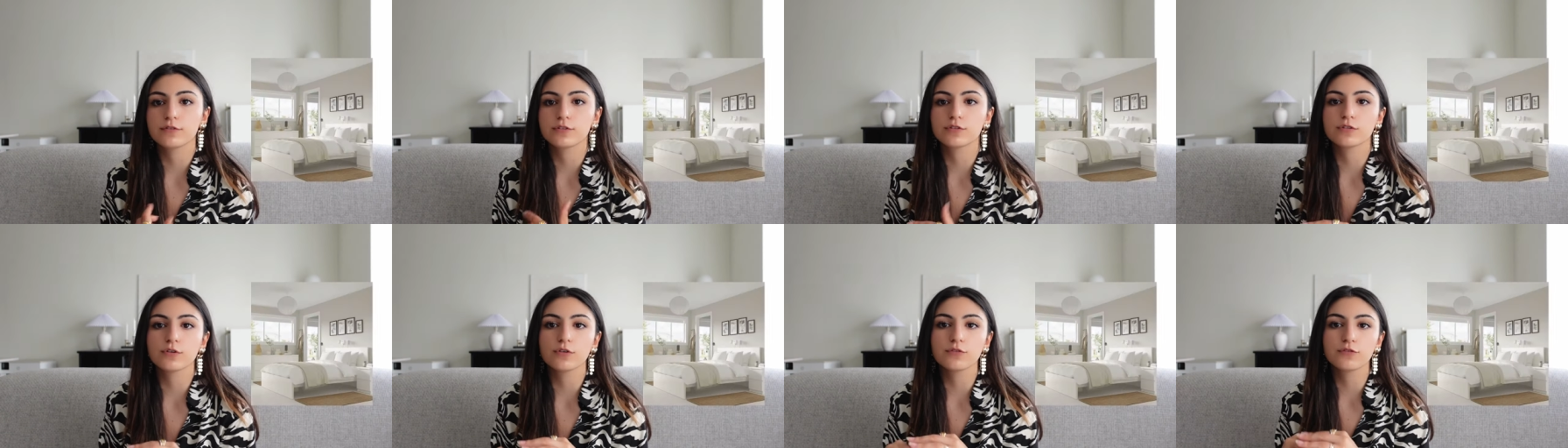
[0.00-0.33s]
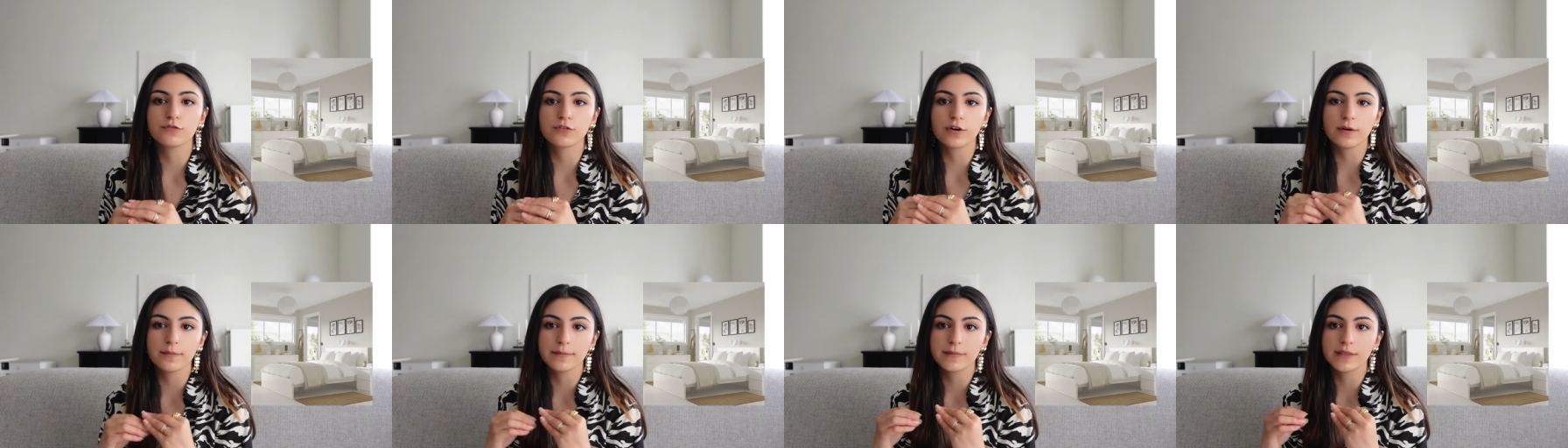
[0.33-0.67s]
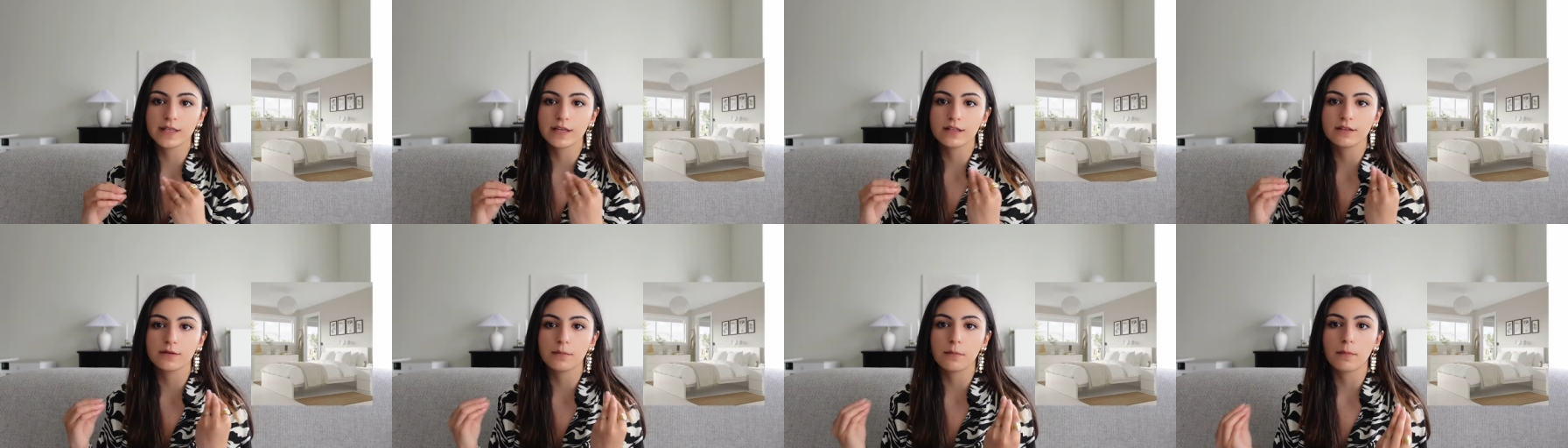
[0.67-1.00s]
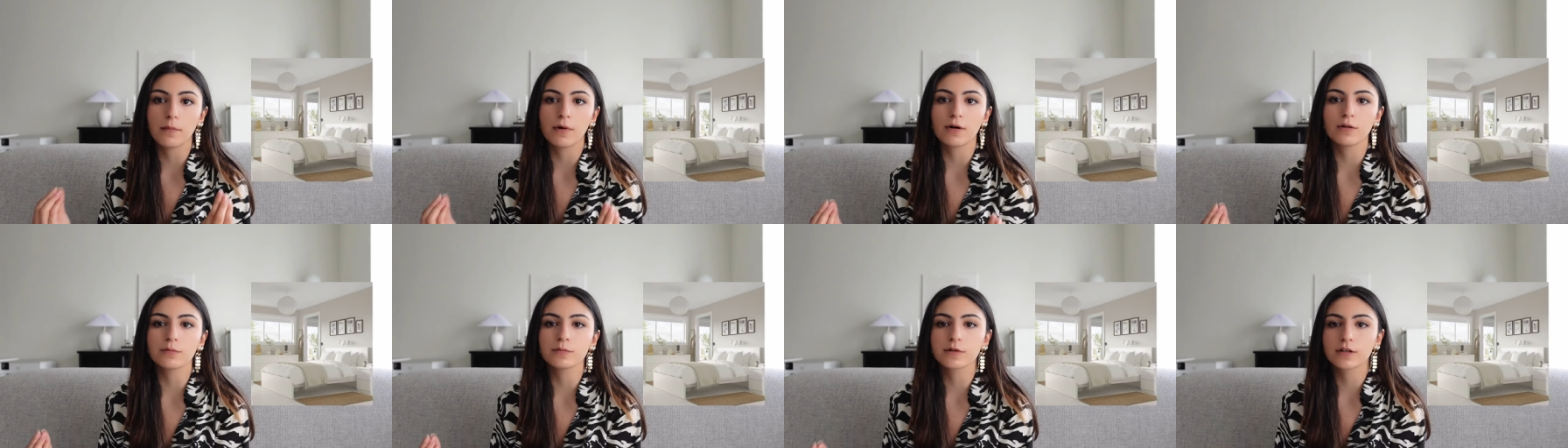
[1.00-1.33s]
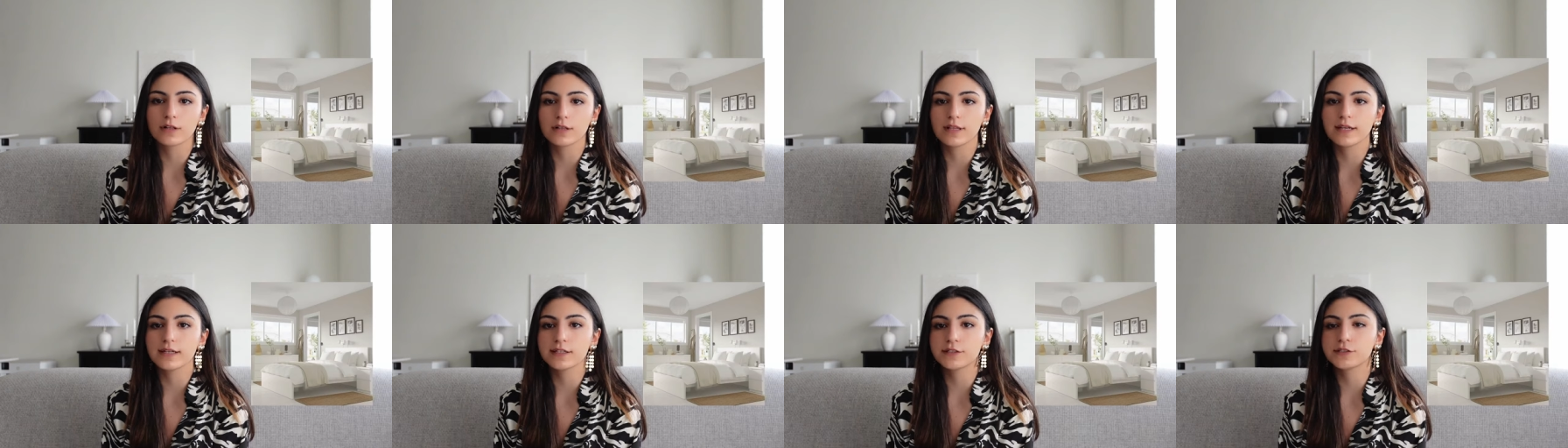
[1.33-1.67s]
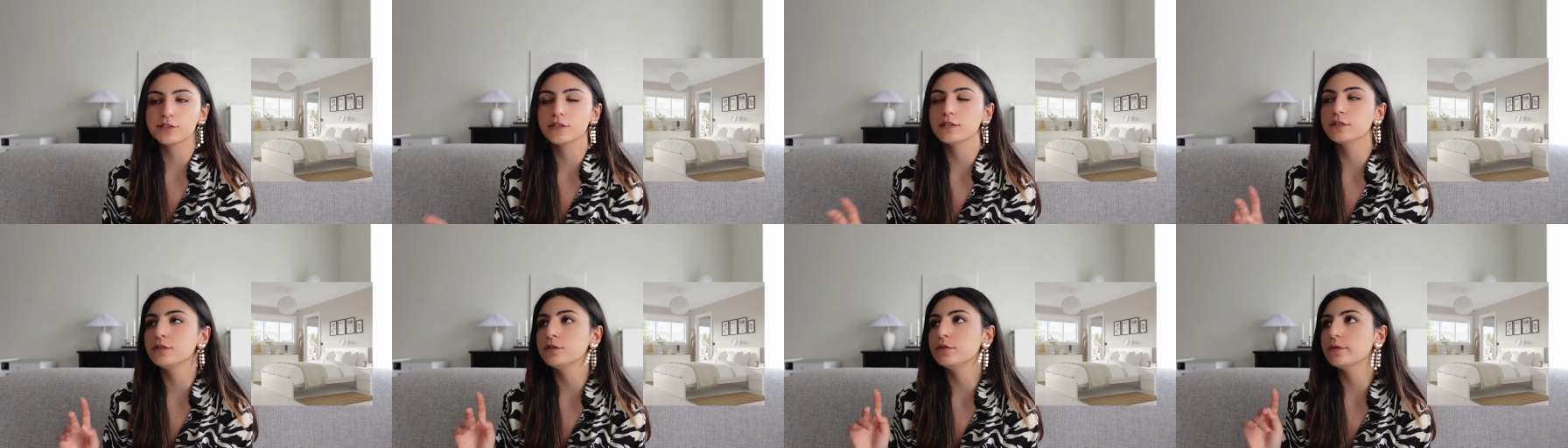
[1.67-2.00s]
So from that Malm
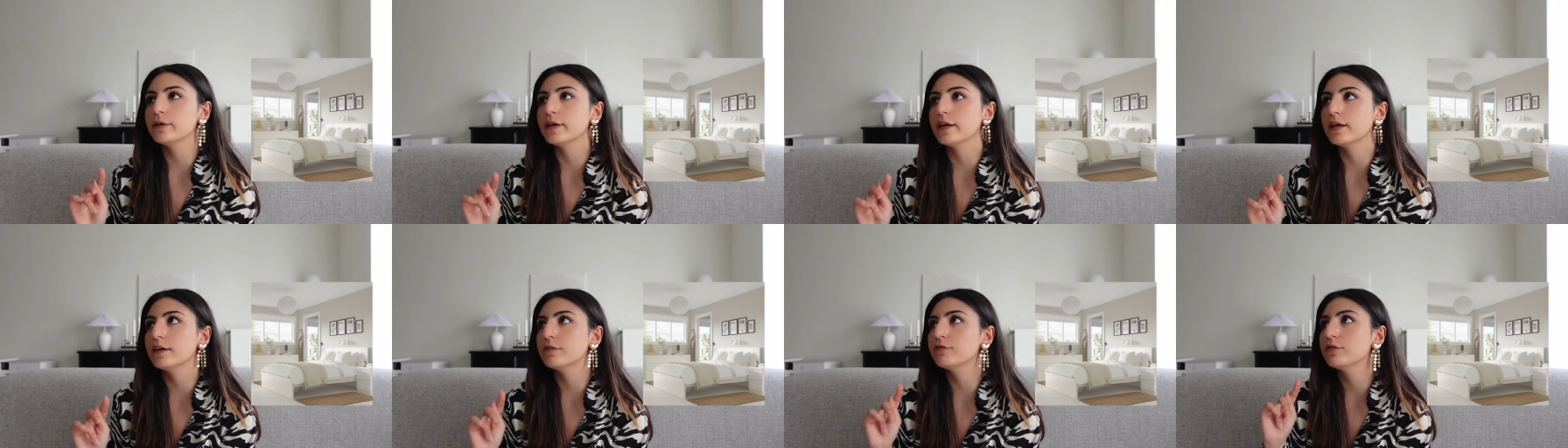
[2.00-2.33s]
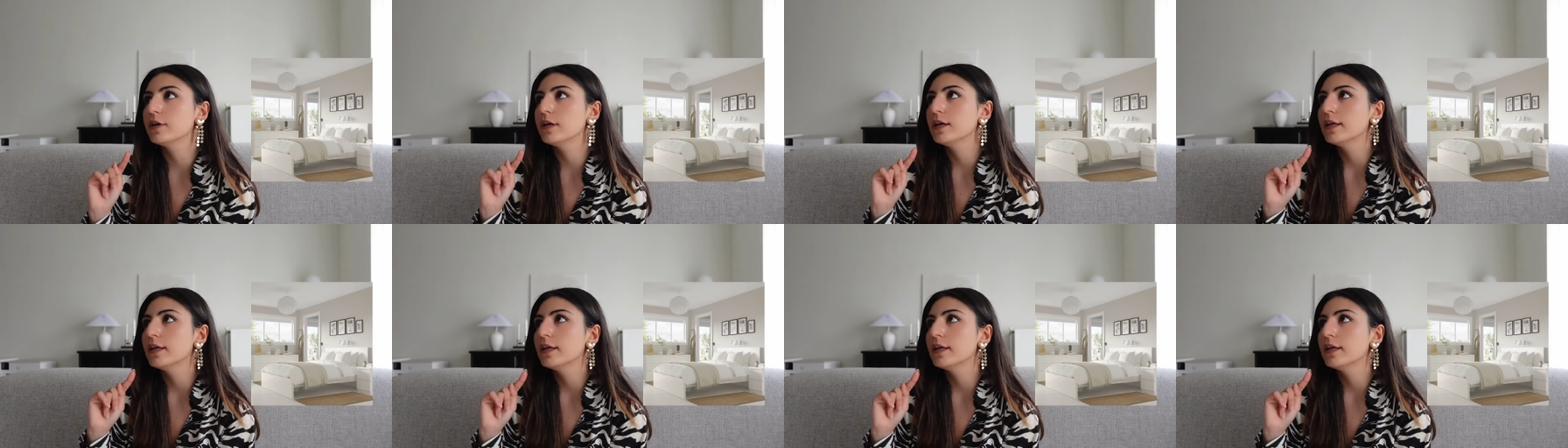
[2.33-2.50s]
collection, you have